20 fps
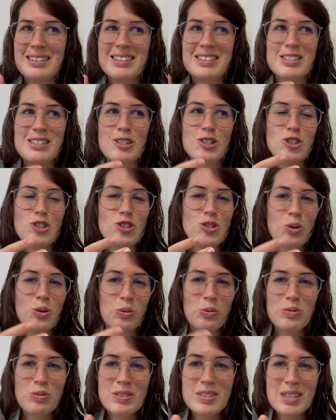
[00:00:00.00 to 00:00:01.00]

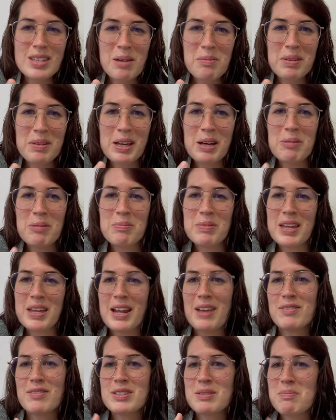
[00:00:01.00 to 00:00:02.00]
stones coming up that
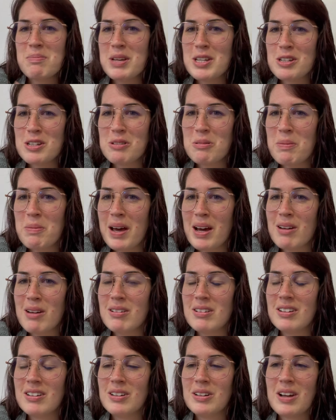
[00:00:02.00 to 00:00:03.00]
have some magical
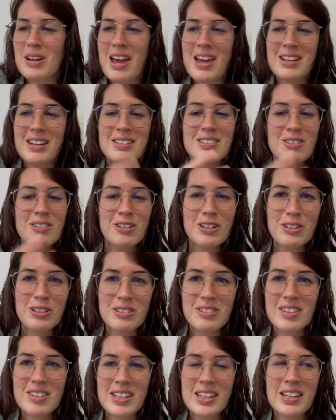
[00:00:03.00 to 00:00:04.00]
power, and it's not a good
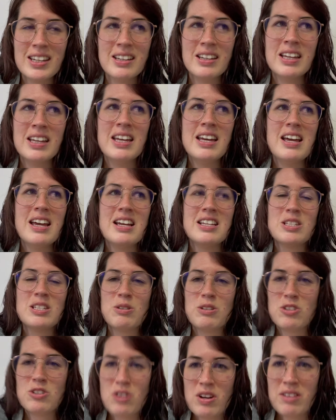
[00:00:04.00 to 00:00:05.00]
thing. And so
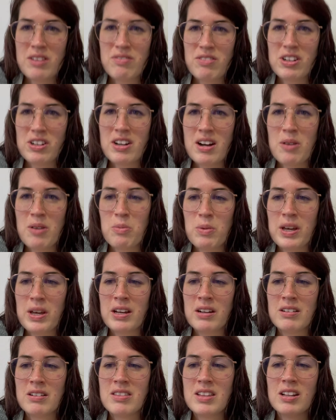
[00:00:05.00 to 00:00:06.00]
he's trying to figure out
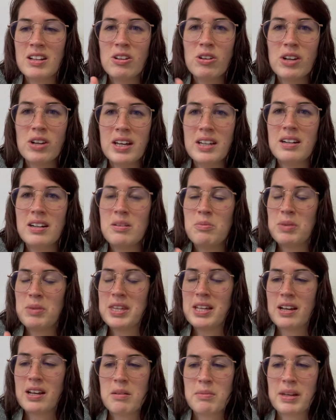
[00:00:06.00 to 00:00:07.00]
where they're located and where they're
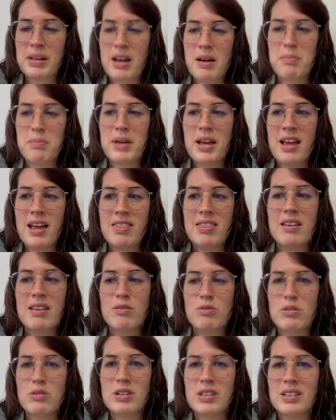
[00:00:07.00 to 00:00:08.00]
coming up, and
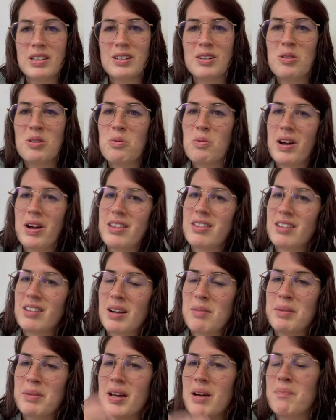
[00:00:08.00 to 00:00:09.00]
therefore why they're
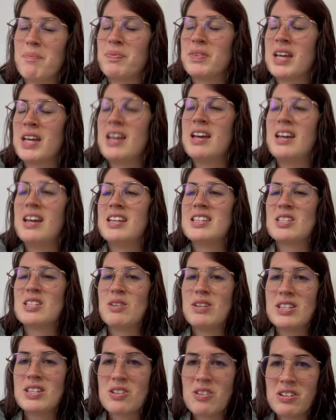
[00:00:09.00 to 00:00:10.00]
coming up. So
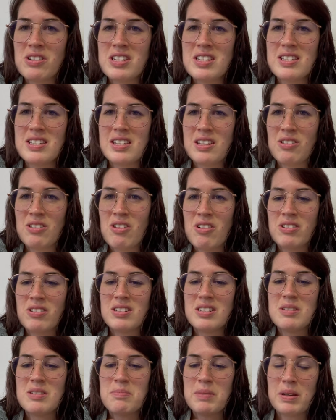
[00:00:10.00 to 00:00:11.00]
he's gone to Sionon
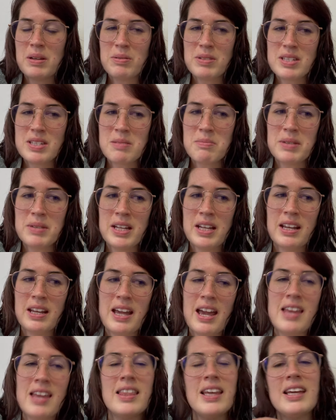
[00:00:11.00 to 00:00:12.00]
to meet with somebody,
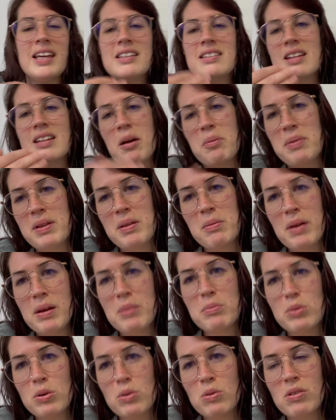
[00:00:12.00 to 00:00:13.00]
and they ended up in a big
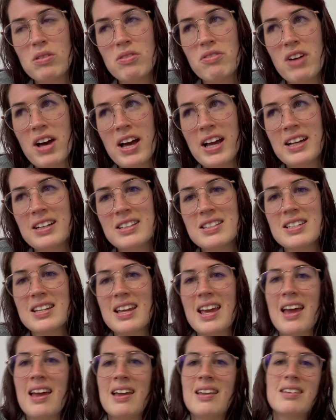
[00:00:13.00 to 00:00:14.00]
brawl fight,
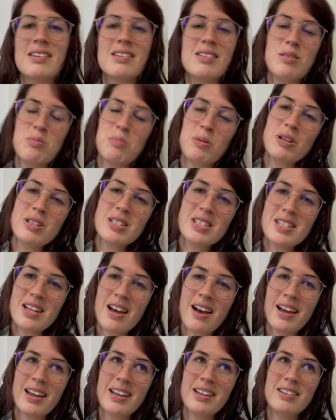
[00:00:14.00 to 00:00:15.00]
and the person
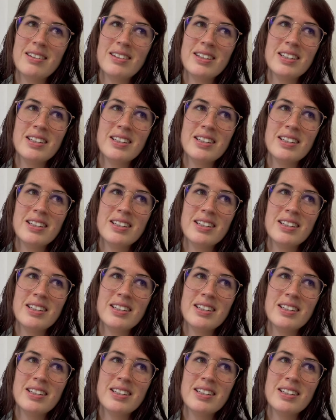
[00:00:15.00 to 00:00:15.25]
died.